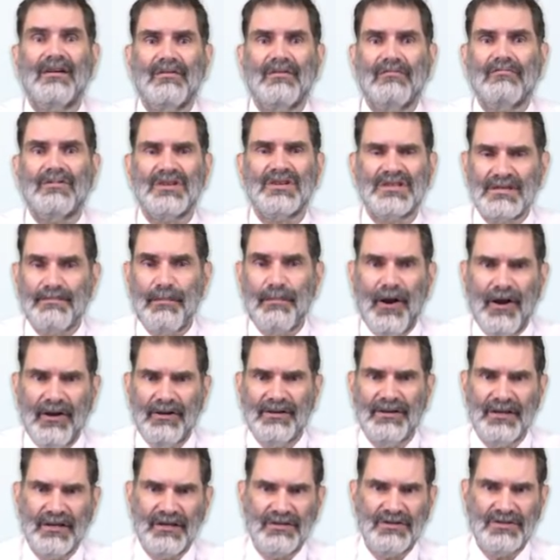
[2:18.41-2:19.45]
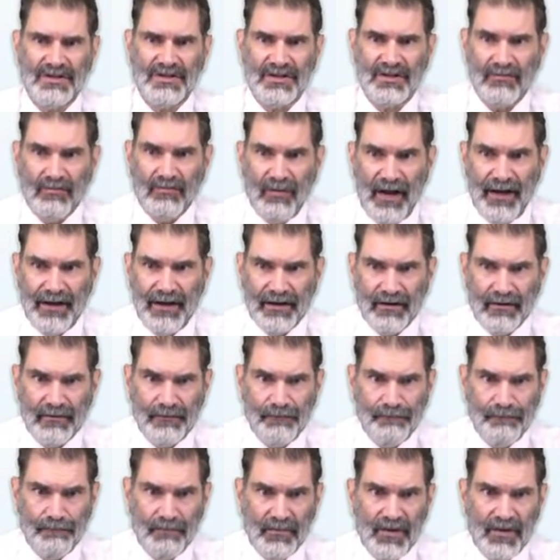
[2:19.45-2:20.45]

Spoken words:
responding to the whale,